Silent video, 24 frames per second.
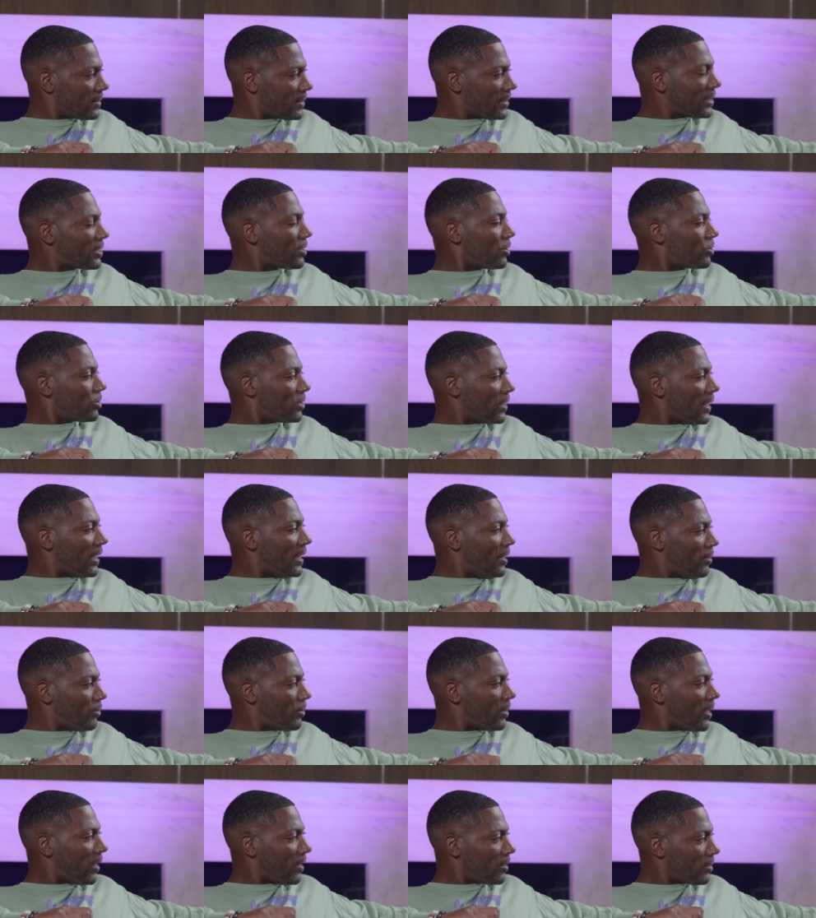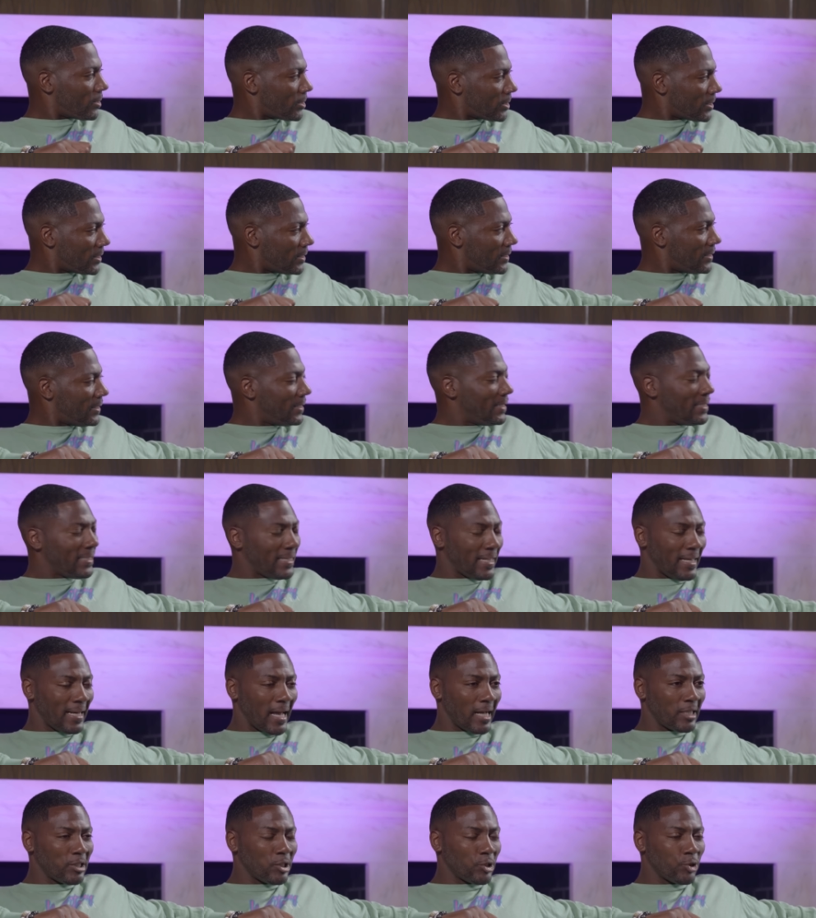$683.
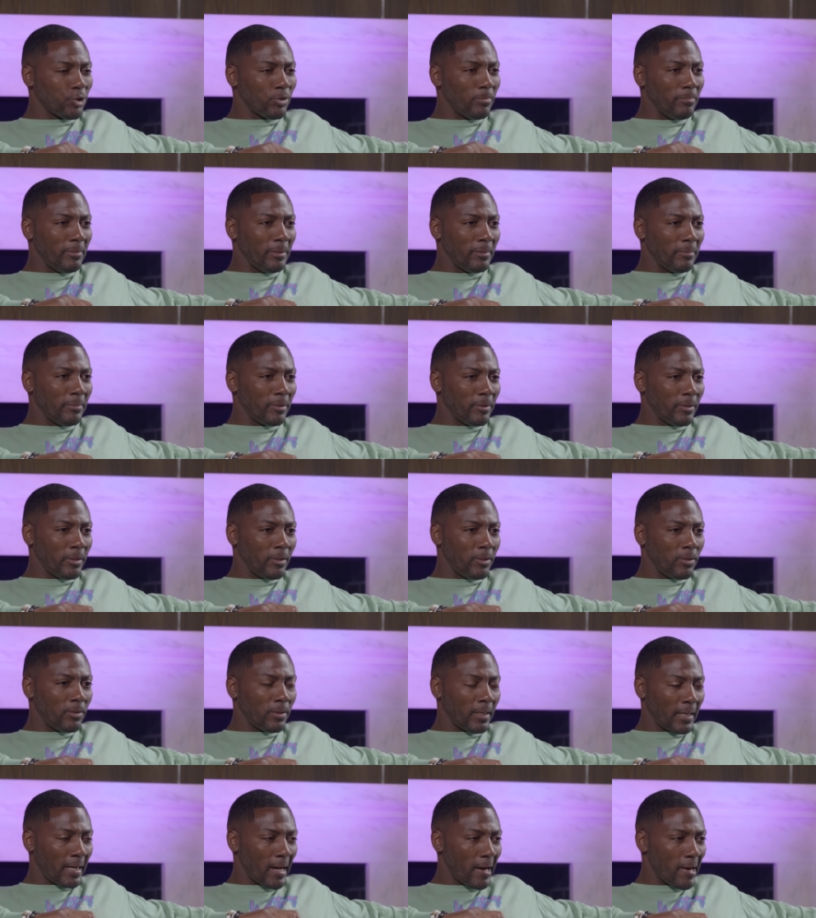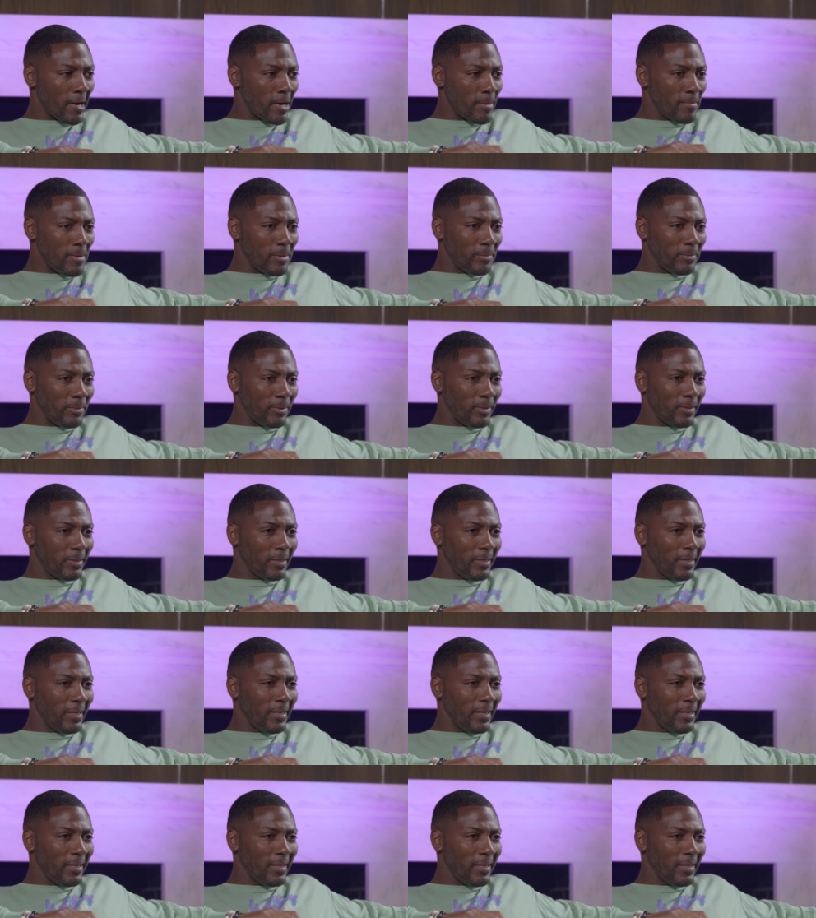And I just remember, though, like I remember,